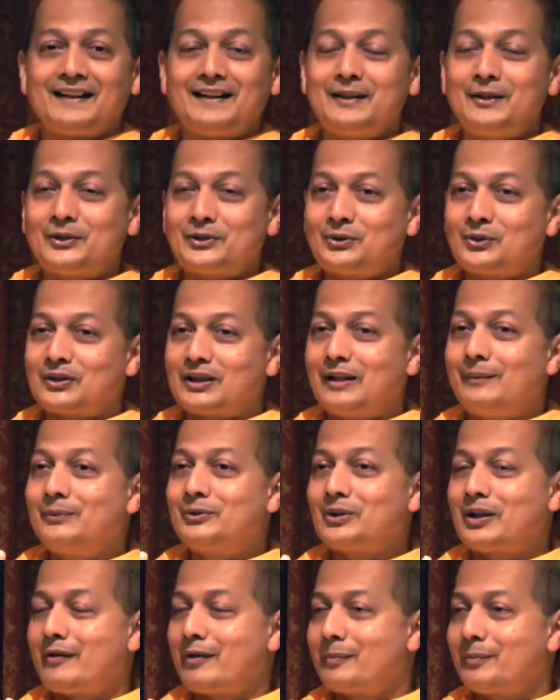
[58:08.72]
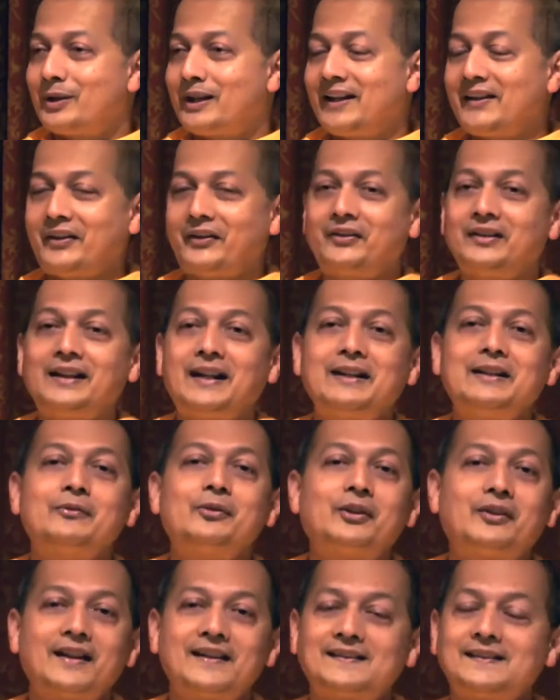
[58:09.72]
he used to come to our monastery and he
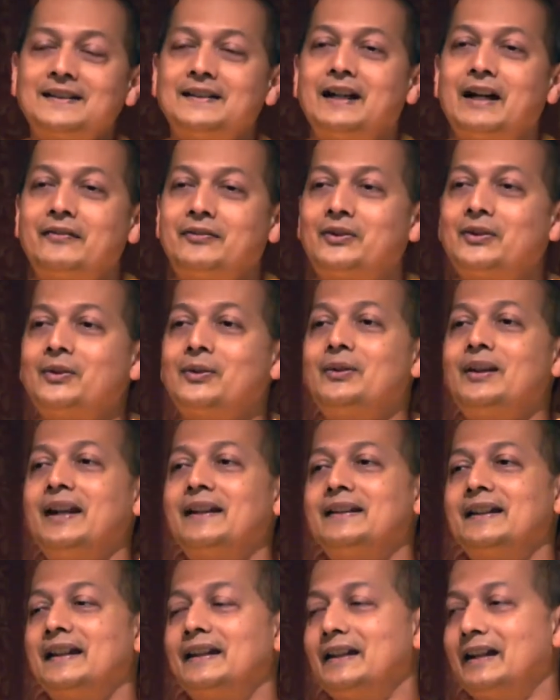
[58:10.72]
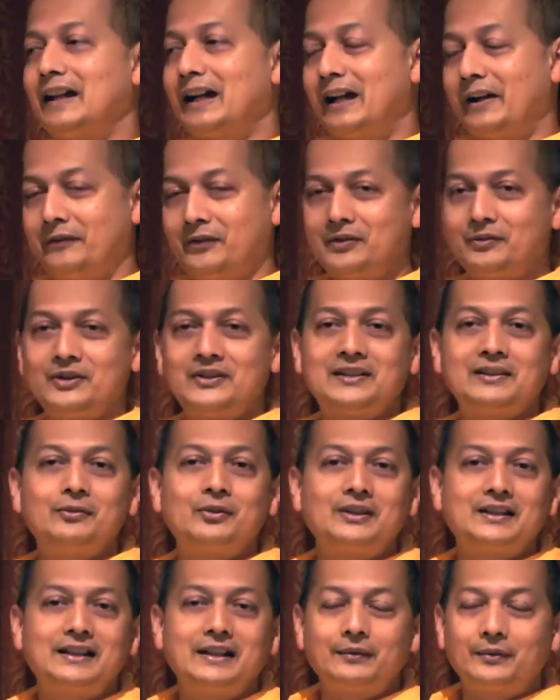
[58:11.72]
would rest in the afternoon and then afterwards he
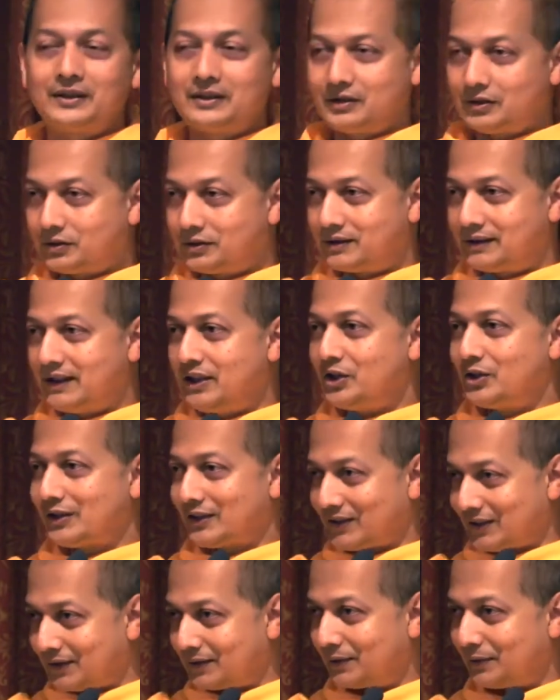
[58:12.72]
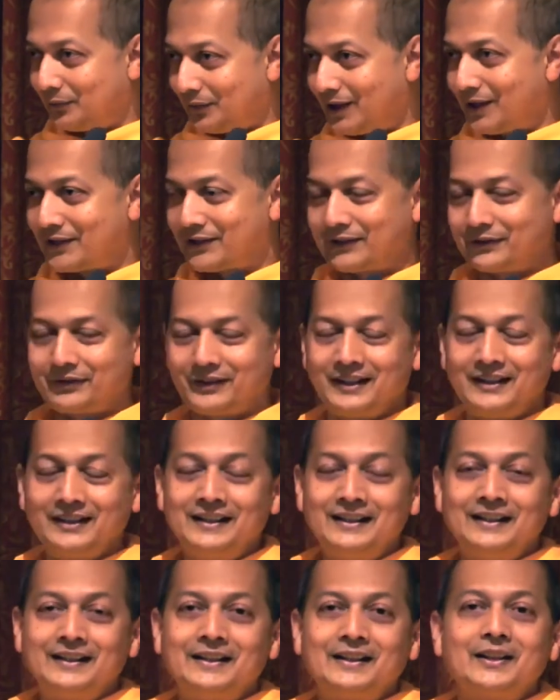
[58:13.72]
would give teach us philosophy
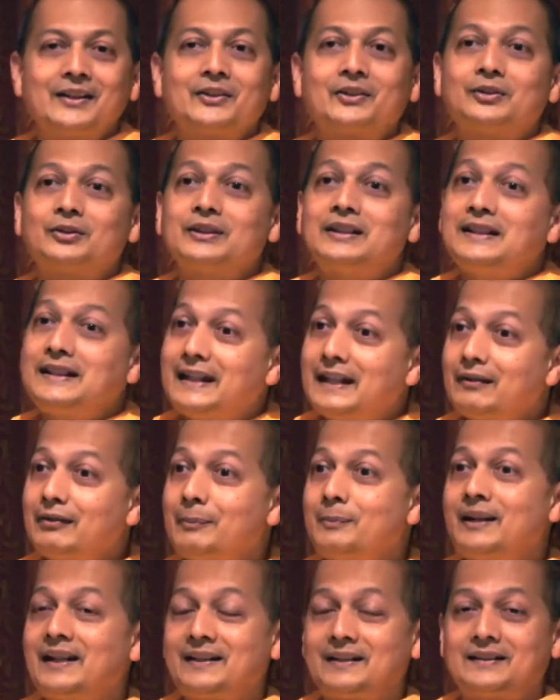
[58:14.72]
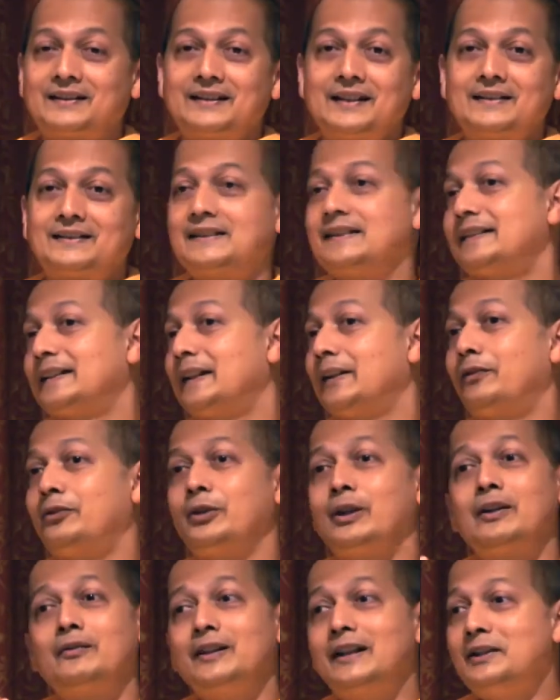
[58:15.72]
so he gave up that siesta he said if
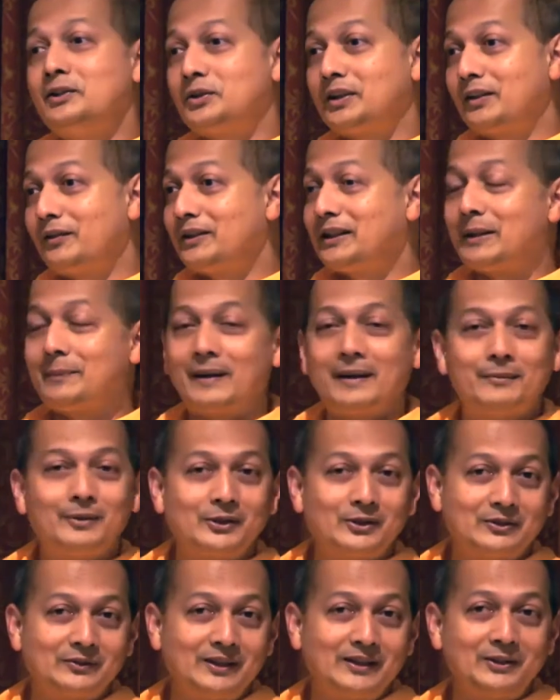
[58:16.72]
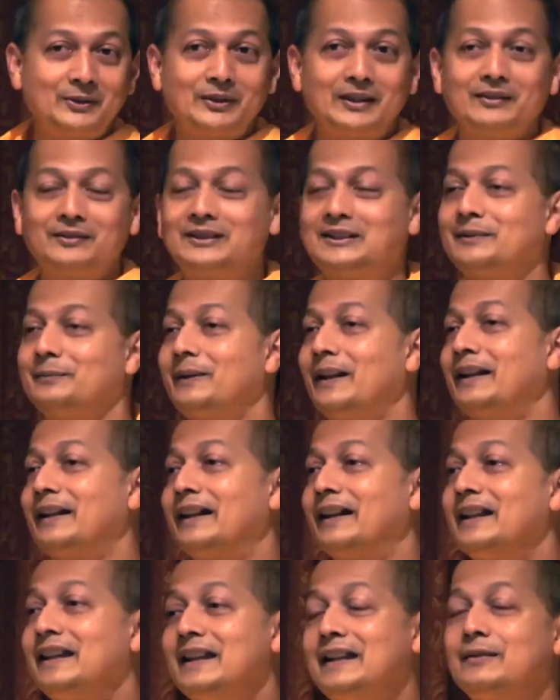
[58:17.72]
you are willing to give it up i'm also willing to give it up and
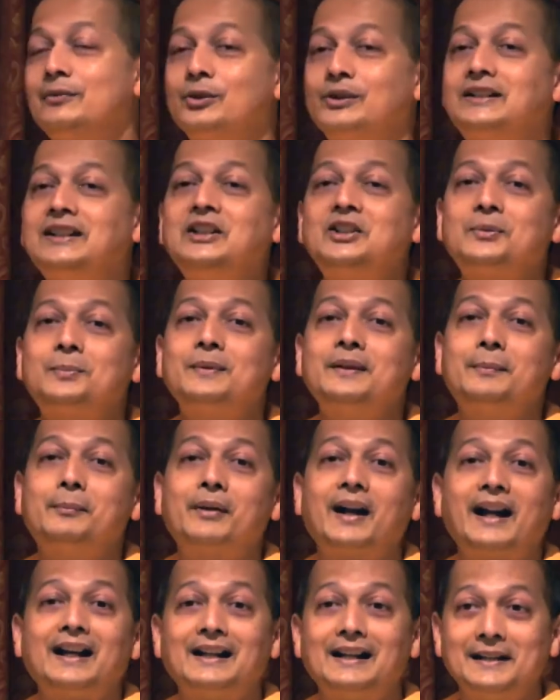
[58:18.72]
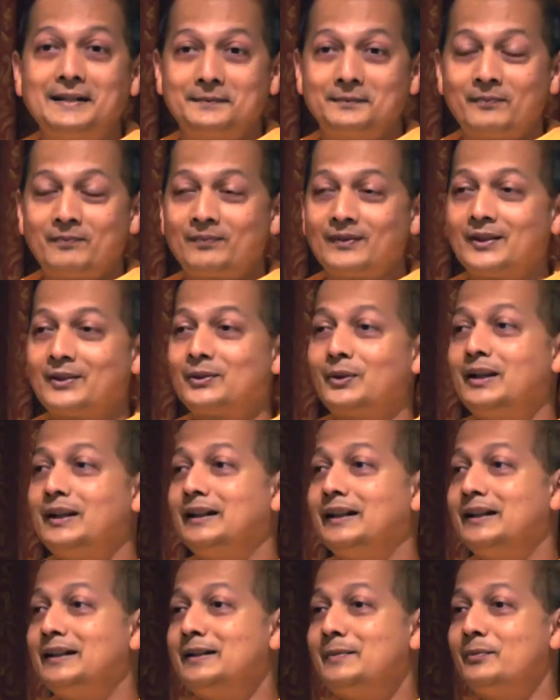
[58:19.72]
he would teach me bradley so in,
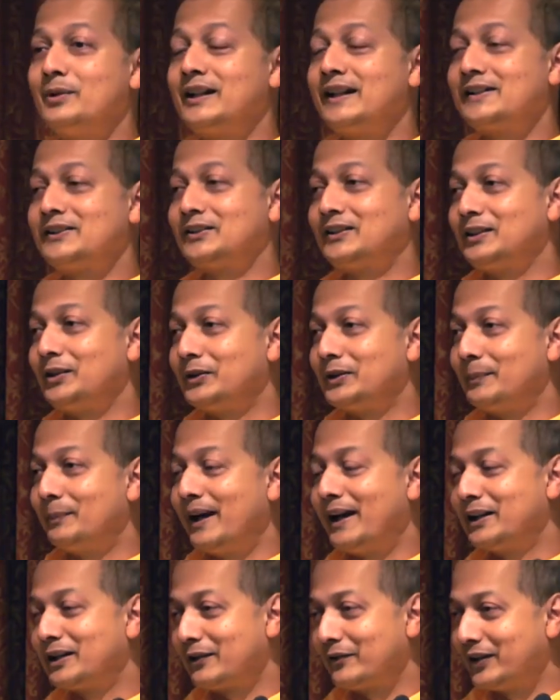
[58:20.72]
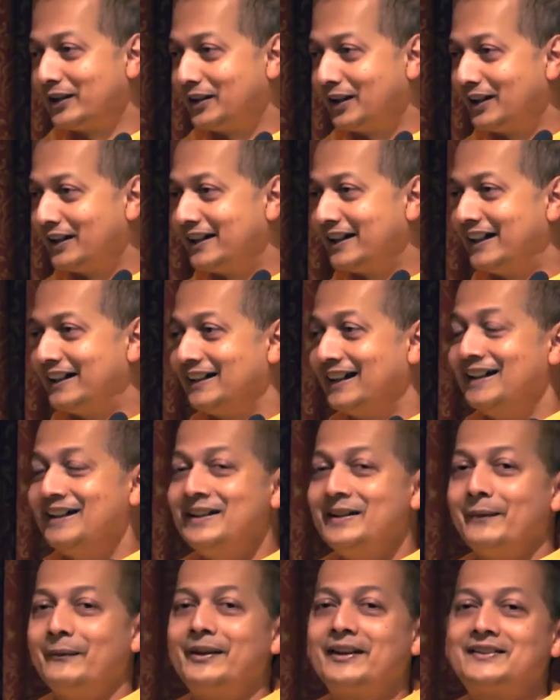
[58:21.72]
in the monastery on the bank of the ganga
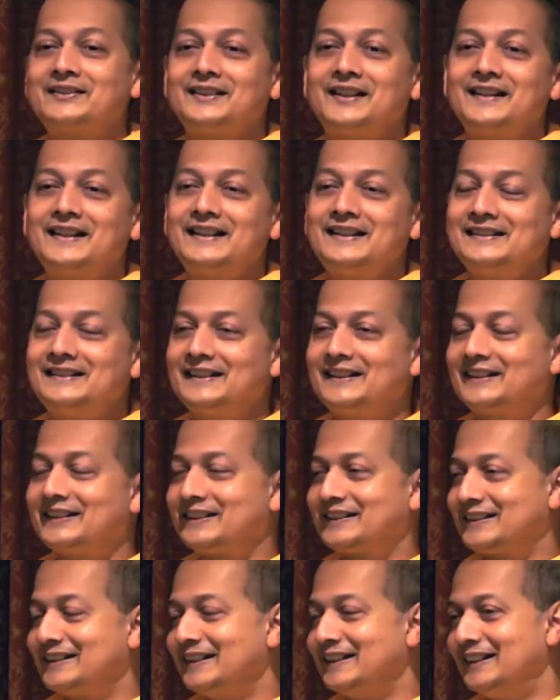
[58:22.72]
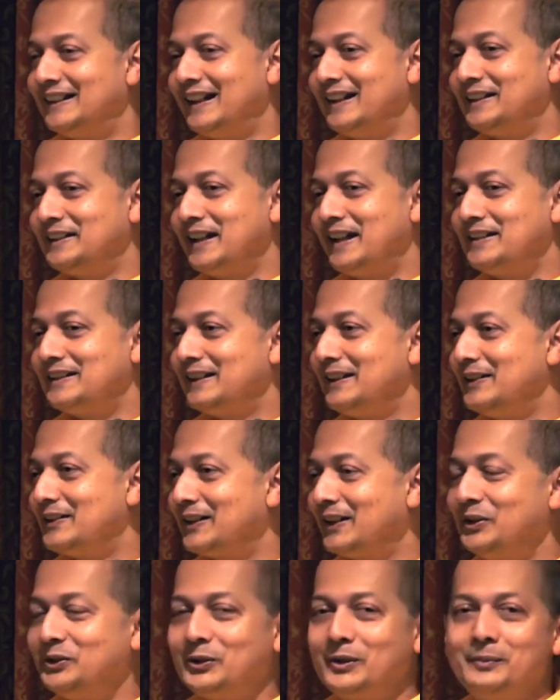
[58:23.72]
we are studying this late 19th
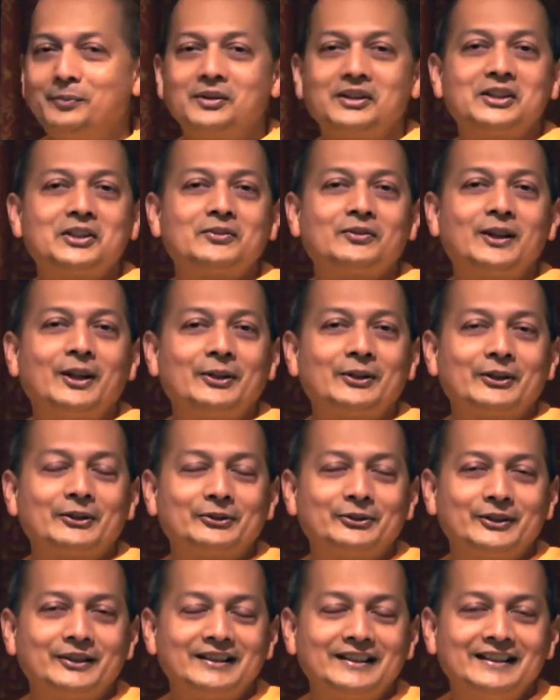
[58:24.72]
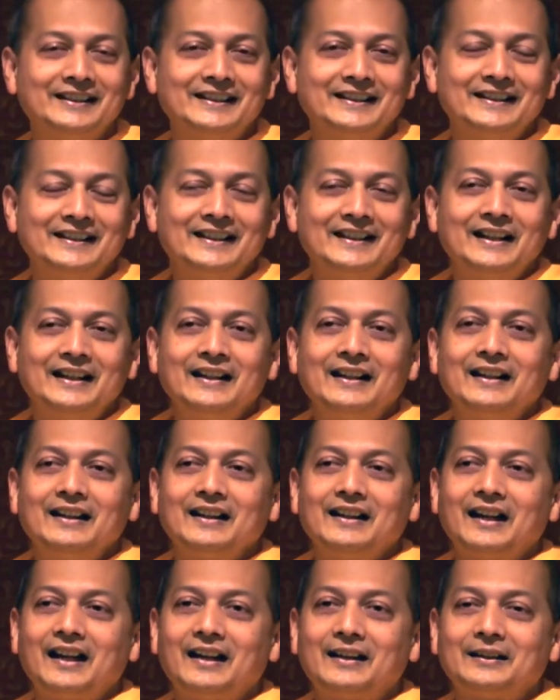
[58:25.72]
century British philosopher.
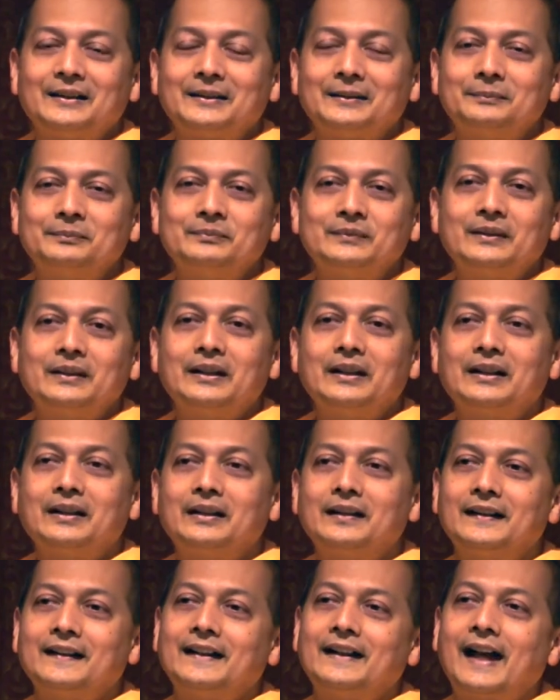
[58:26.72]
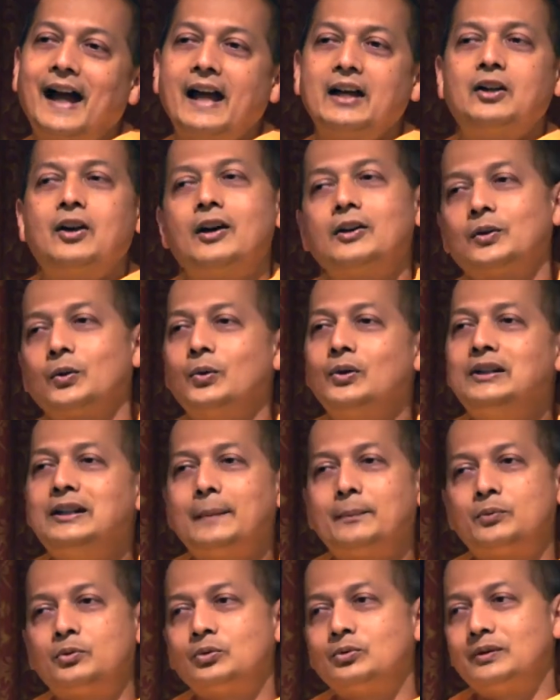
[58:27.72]
Um, I got only
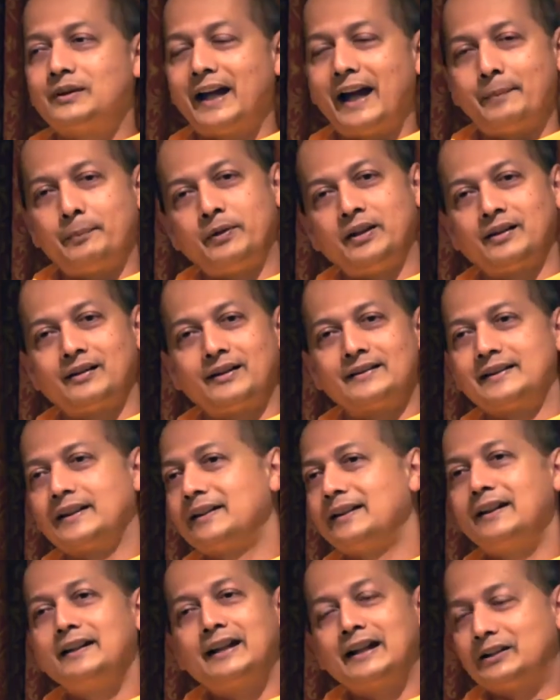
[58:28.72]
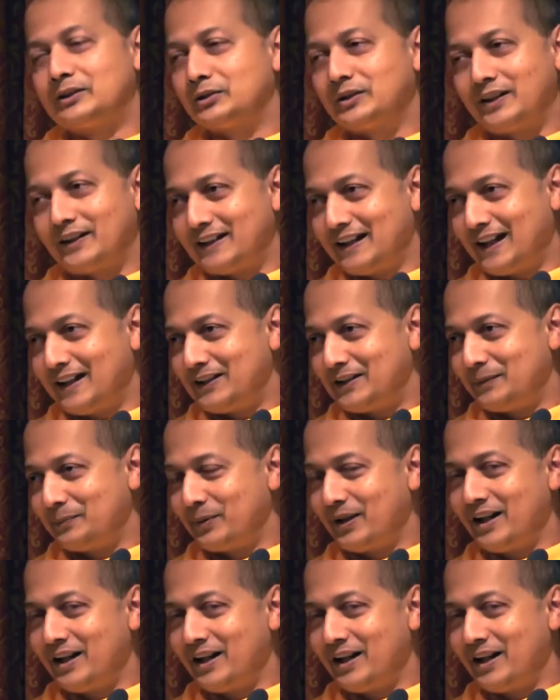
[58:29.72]
up to appearance, I didn't get to the reality